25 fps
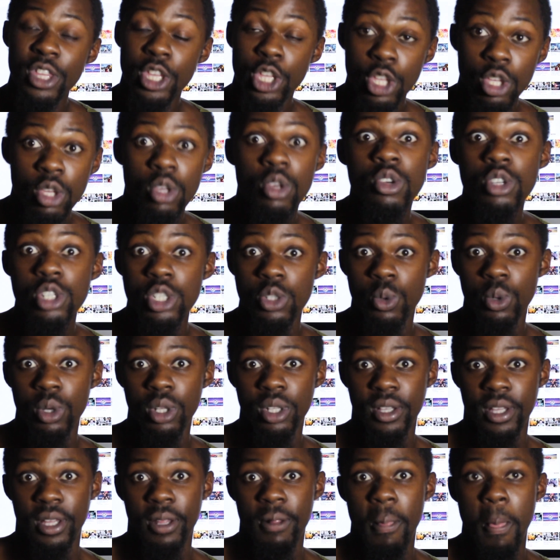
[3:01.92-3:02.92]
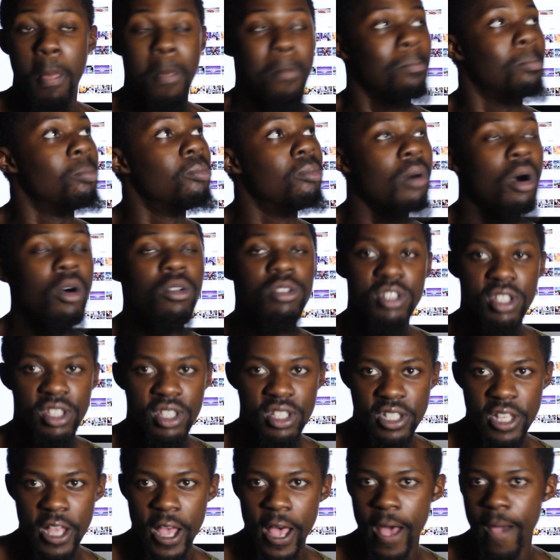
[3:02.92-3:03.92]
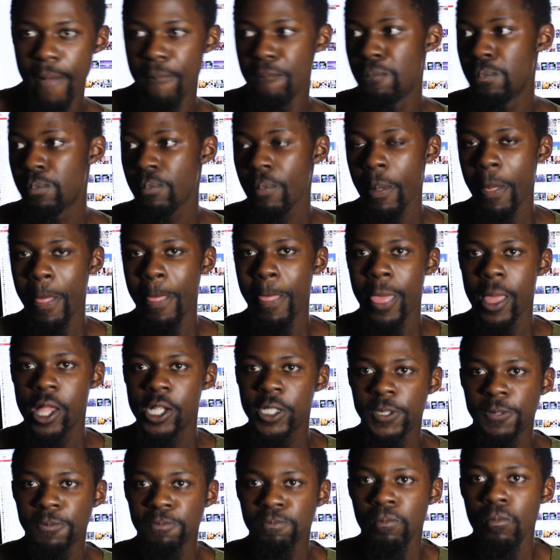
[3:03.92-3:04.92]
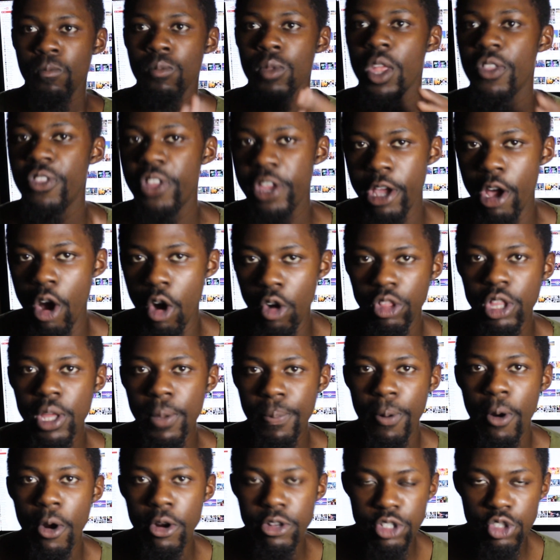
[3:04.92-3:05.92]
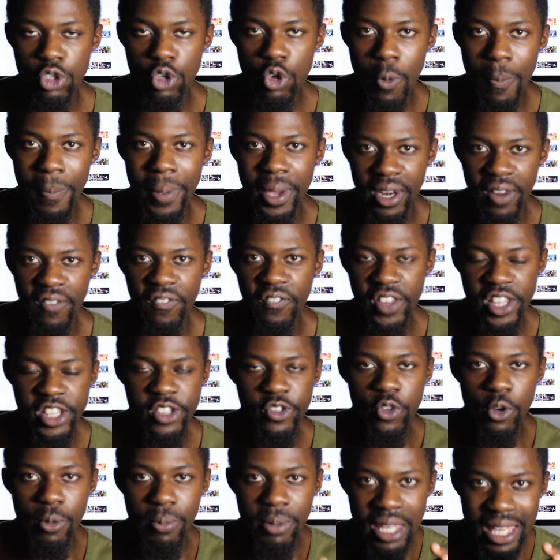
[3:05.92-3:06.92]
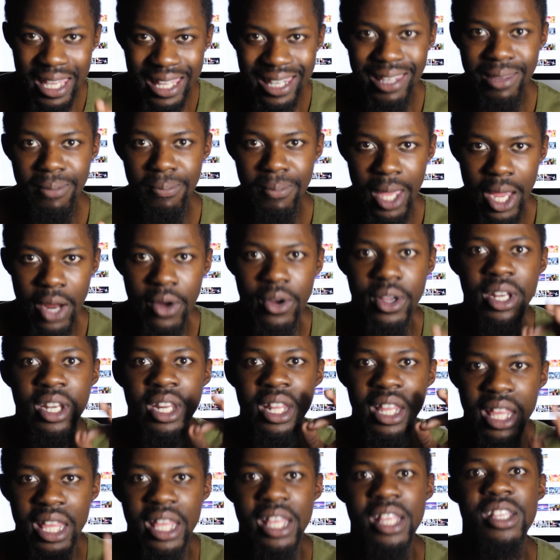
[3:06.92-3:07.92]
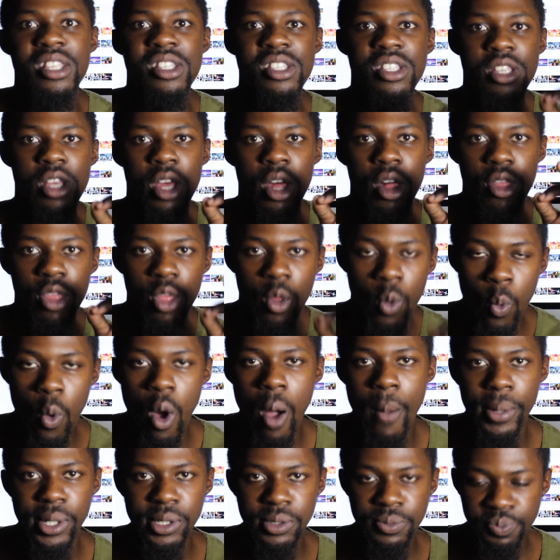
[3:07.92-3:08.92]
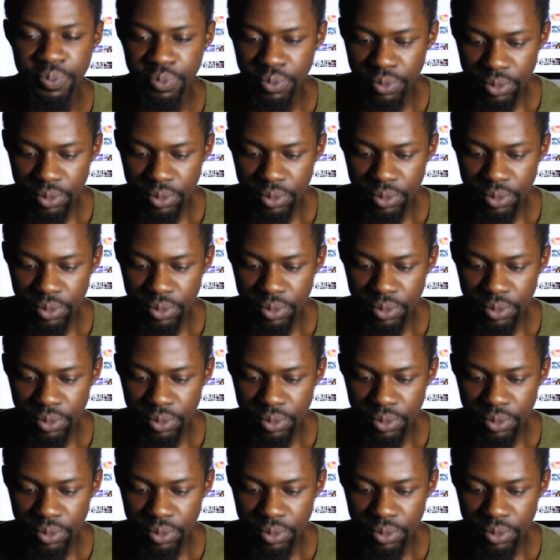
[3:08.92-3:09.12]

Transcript: usually, most of the time, the only person who benefits from getting married is the woman.